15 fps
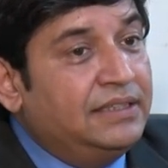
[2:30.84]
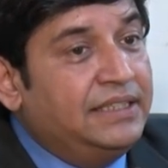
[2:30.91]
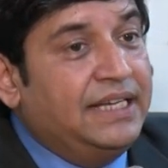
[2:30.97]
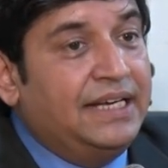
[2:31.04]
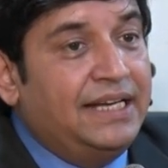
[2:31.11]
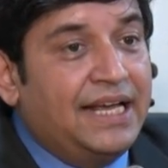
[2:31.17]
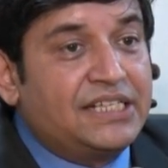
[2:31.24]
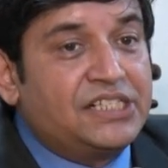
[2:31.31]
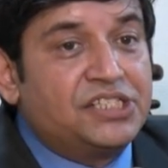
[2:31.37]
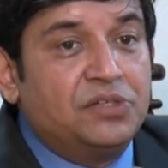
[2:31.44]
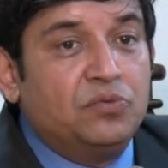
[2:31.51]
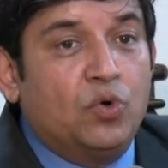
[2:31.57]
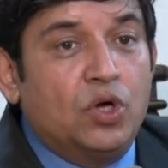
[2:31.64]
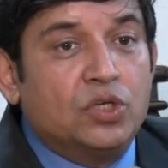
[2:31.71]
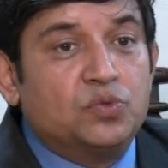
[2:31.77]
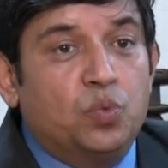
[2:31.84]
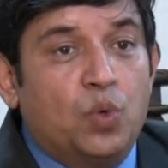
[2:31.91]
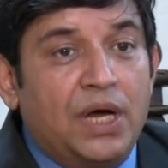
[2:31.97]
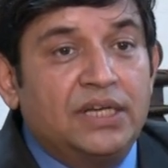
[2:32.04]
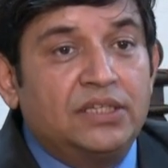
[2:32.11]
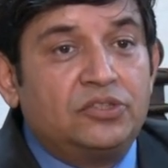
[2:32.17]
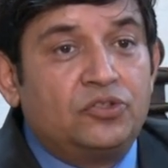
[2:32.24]
the election was
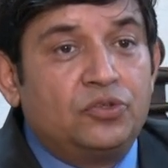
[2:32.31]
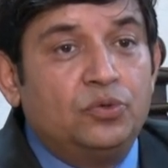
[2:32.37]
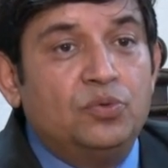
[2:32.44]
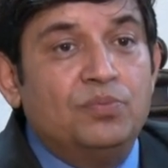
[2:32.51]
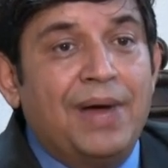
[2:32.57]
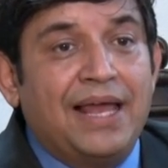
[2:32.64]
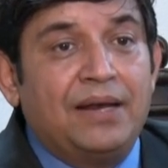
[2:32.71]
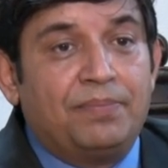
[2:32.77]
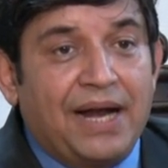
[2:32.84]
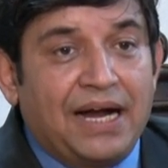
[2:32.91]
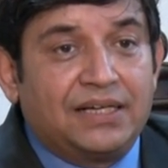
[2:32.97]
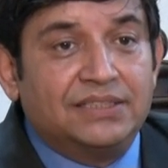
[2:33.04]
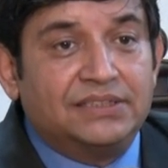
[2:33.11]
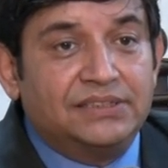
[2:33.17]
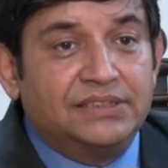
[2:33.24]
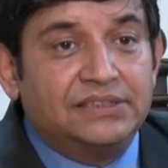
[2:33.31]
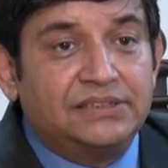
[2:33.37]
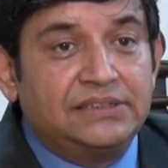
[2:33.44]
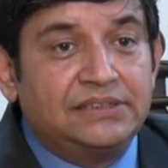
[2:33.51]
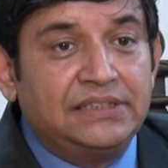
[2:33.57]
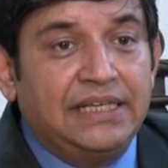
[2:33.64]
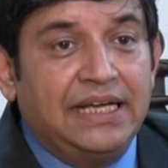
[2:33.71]
won through
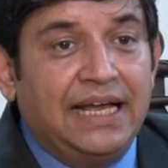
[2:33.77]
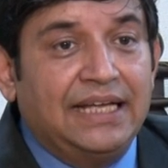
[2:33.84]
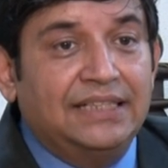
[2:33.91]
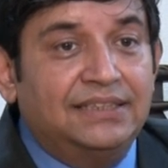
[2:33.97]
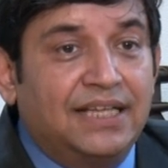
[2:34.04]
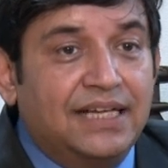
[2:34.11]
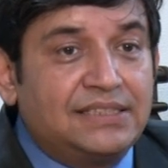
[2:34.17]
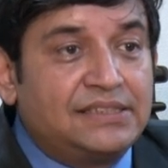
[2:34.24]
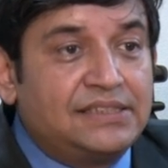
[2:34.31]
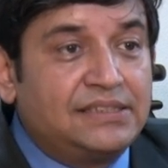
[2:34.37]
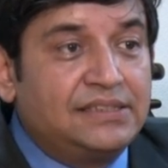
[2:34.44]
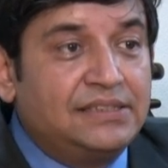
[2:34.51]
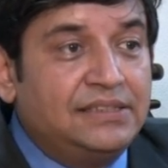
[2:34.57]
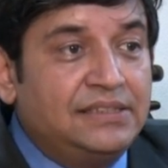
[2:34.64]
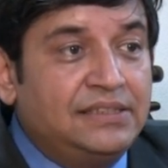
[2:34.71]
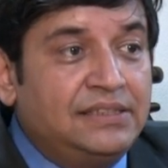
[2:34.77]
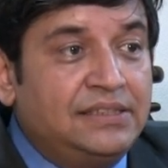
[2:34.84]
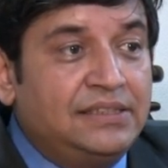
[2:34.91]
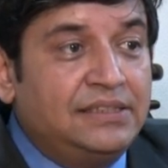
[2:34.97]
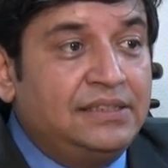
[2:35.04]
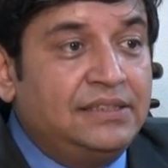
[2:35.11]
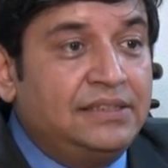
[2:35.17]
malpractices and thus
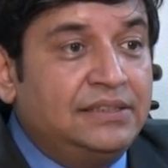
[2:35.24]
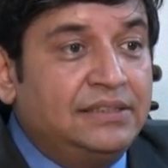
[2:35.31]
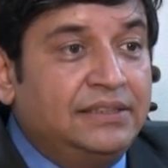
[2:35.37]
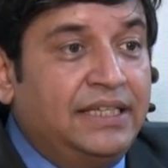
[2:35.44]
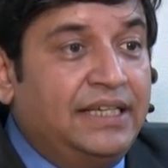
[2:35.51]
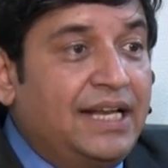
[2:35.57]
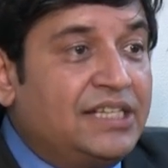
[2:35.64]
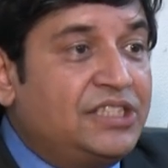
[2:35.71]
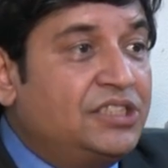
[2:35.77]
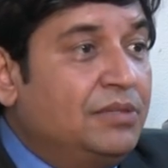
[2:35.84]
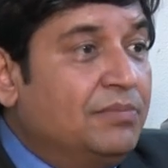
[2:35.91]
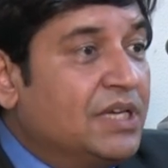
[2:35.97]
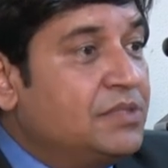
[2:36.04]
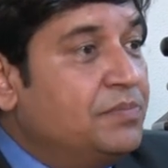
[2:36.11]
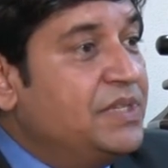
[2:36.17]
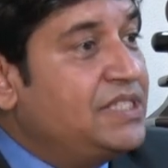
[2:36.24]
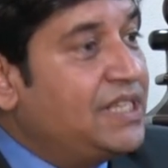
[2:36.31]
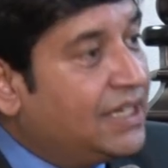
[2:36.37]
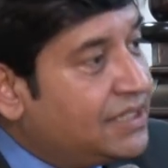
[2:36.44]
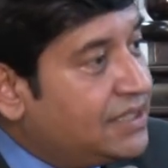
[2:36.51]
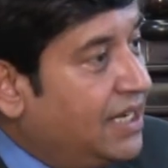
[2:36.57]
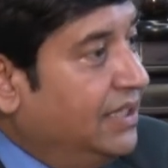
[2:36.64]
the election must be
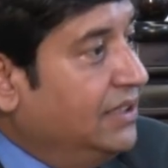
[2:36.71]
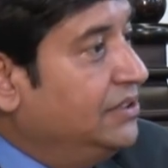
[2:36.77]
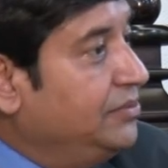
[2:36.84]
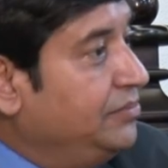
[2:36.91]
set aside.